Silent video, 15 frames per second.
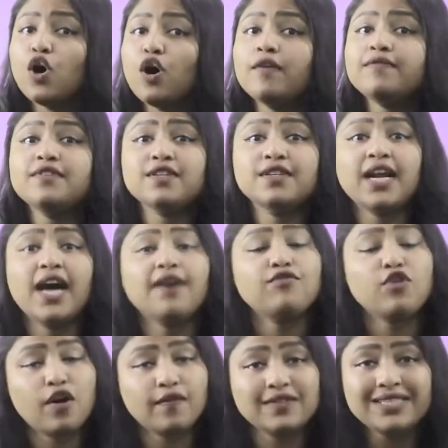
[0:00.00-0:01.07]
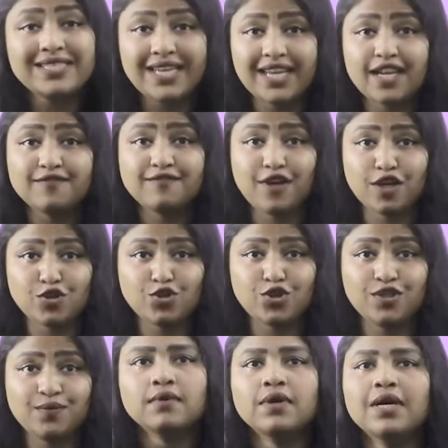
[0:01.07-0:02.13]
of the graph of the secant
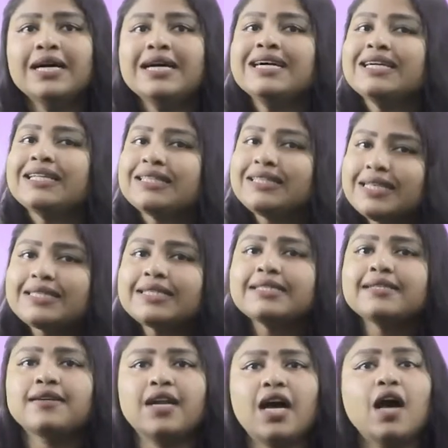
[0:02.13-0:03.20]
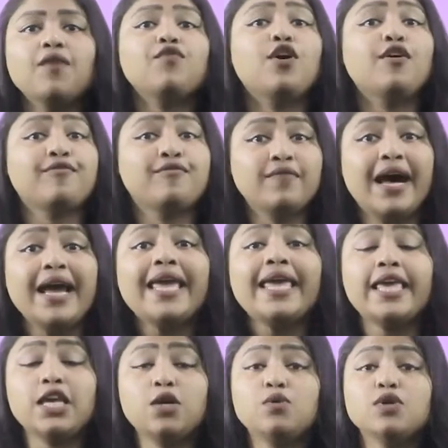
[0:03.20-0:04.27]
function. This is the graph of y
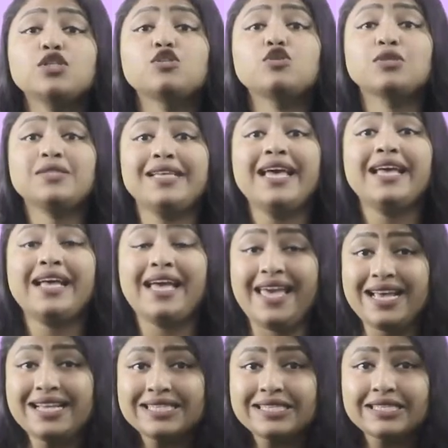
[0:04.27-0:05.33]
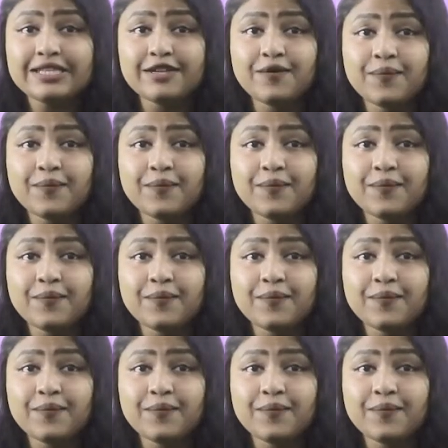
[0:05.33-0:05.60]
equals to sec x.